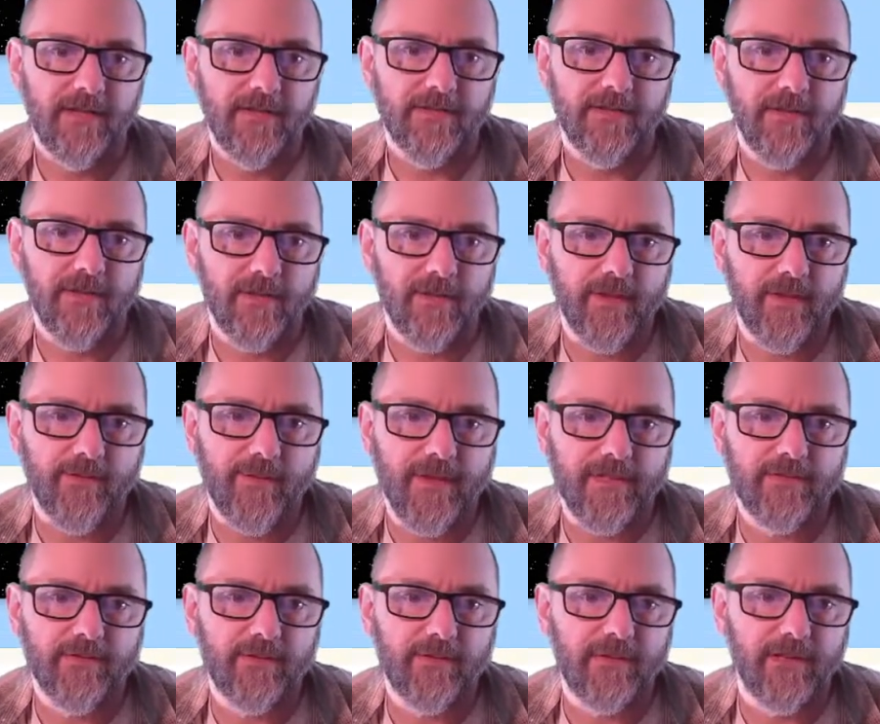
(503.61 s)
So the
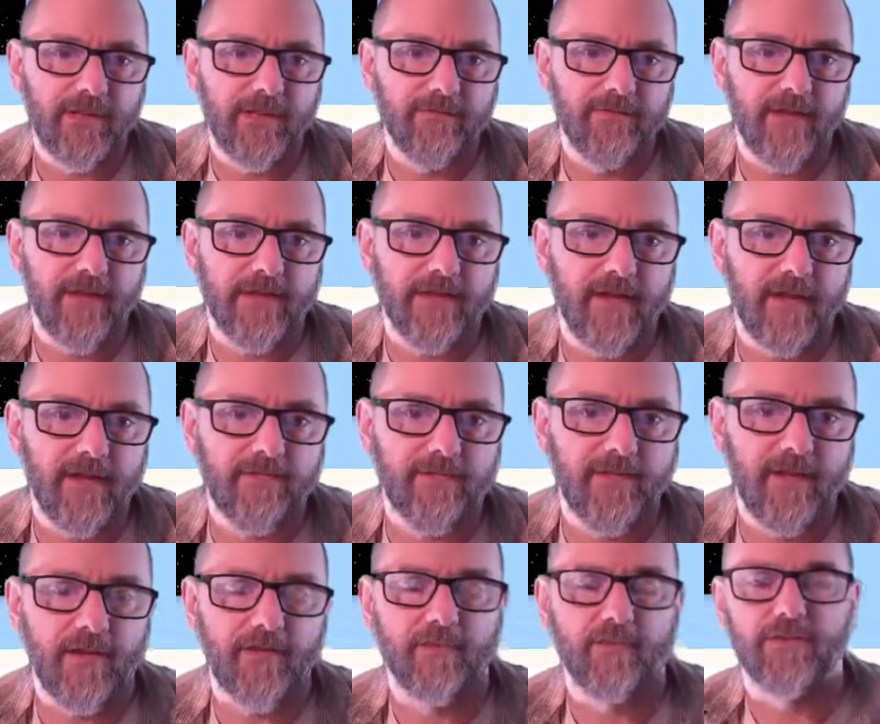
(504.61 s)
best twinkling effect I
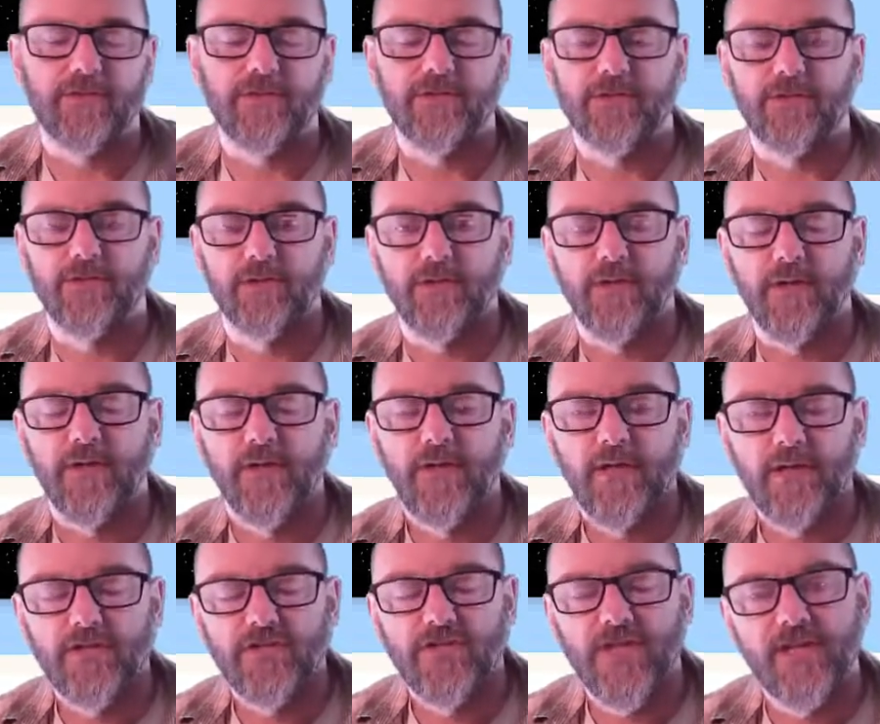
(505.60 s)
found was to
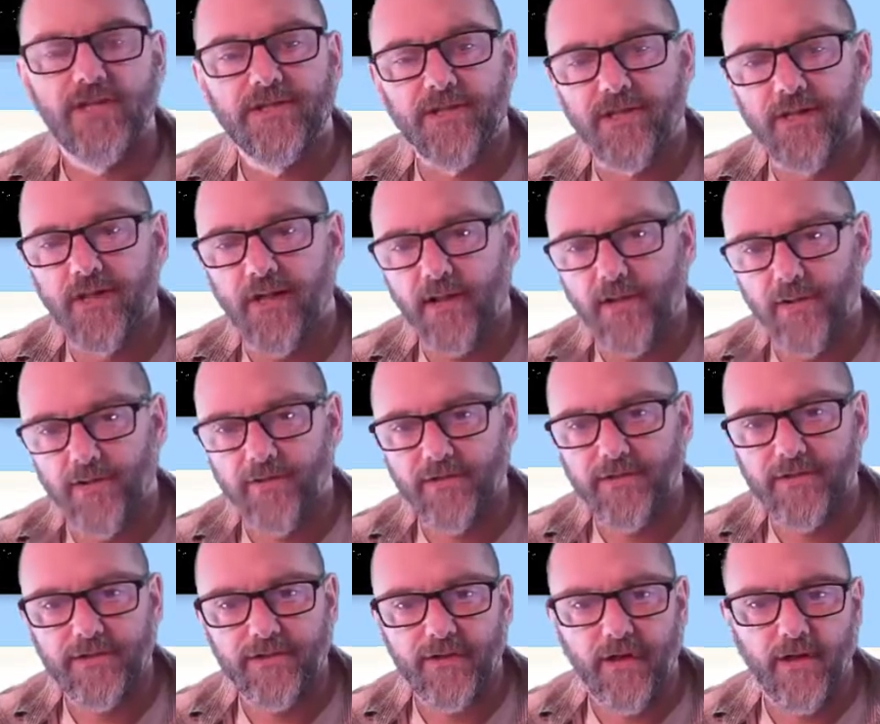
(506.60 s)
change the color of
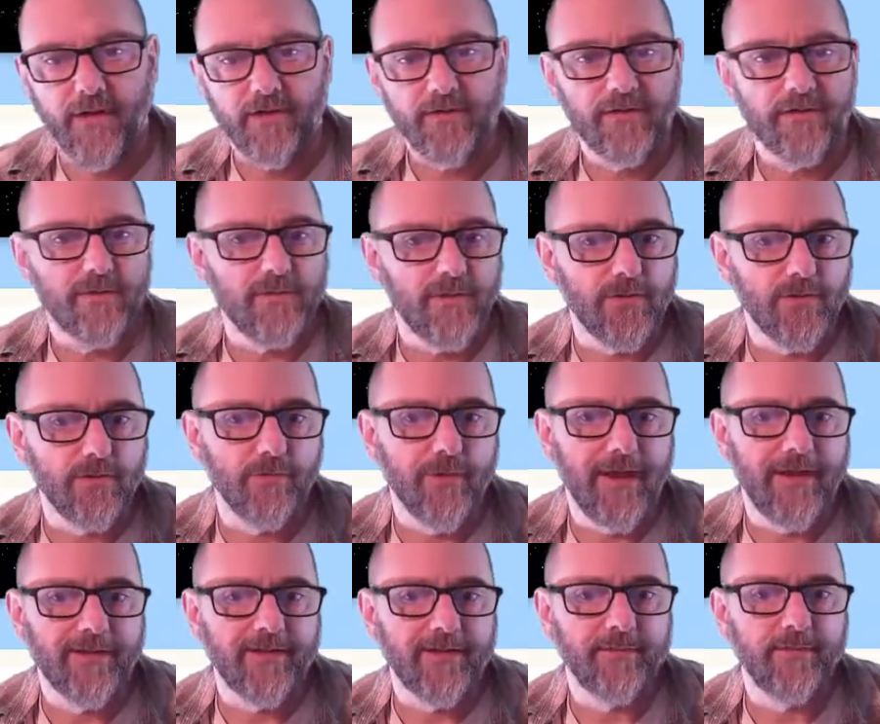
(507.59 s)
a star to a new
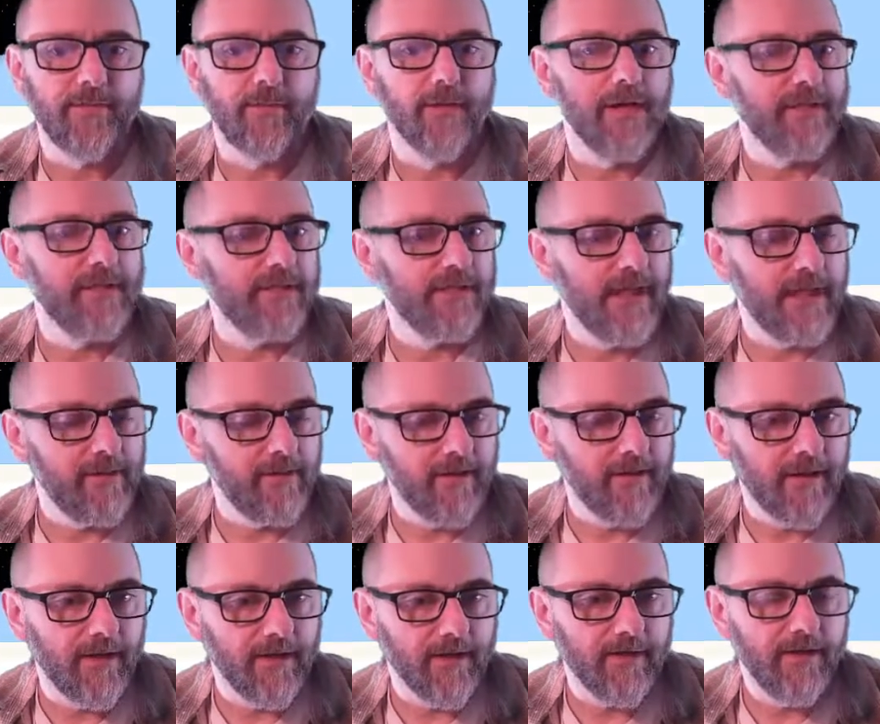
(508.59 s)
random grayscale
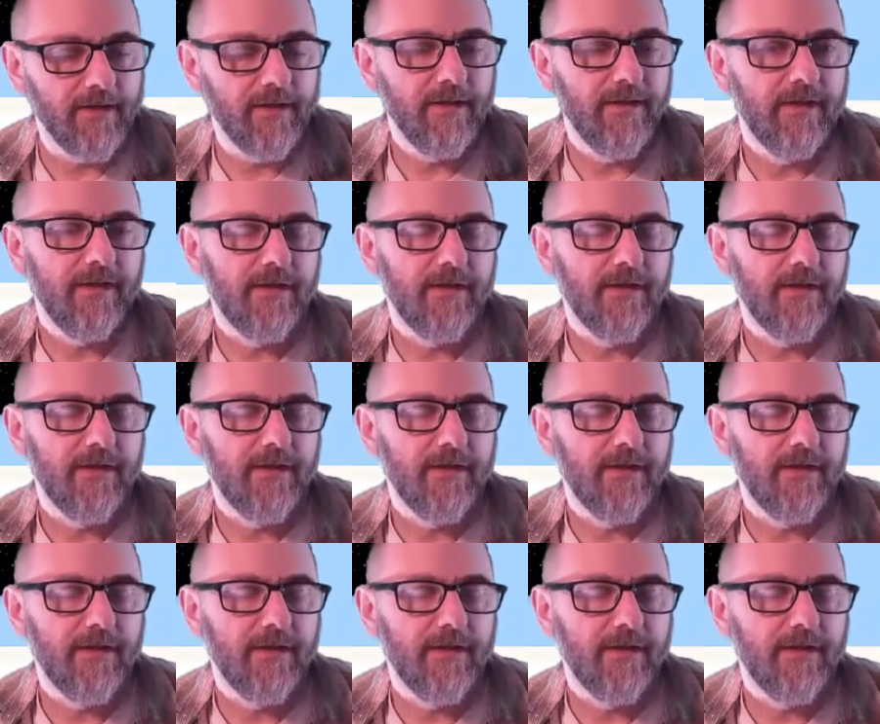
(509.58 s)
color.